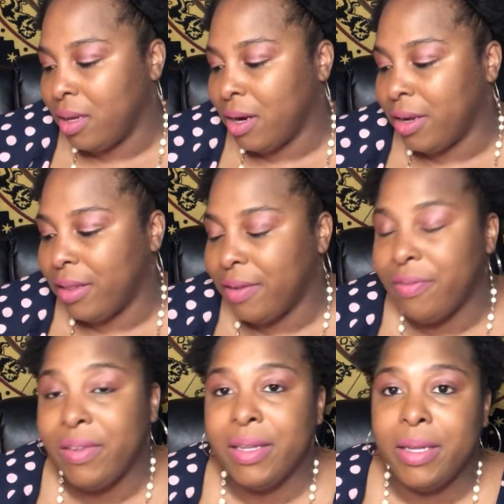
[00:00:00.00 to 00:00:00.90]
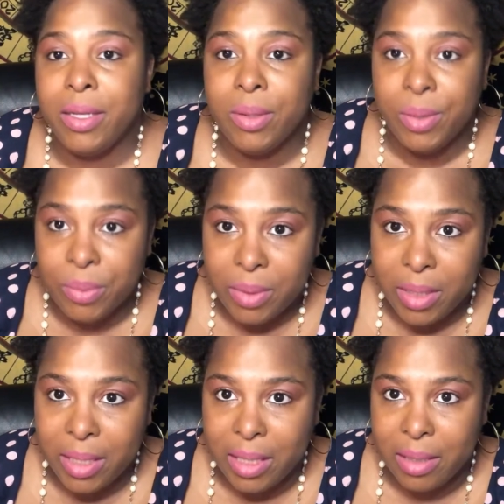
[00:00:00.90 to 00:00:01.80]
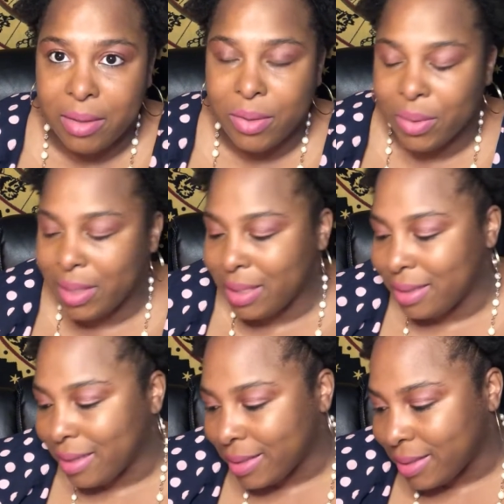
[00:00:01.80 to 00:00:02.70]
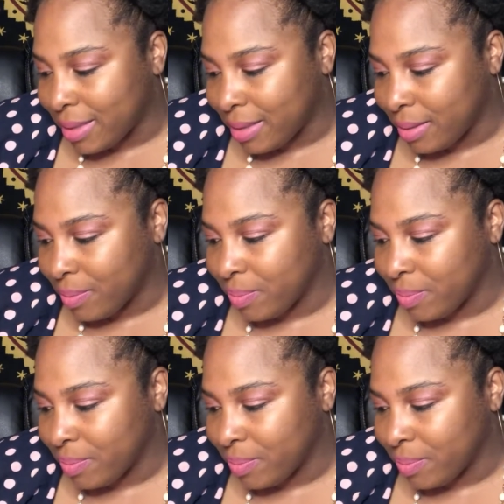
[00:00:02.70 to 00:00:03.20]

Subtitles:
Are they feeling lonely or neglected?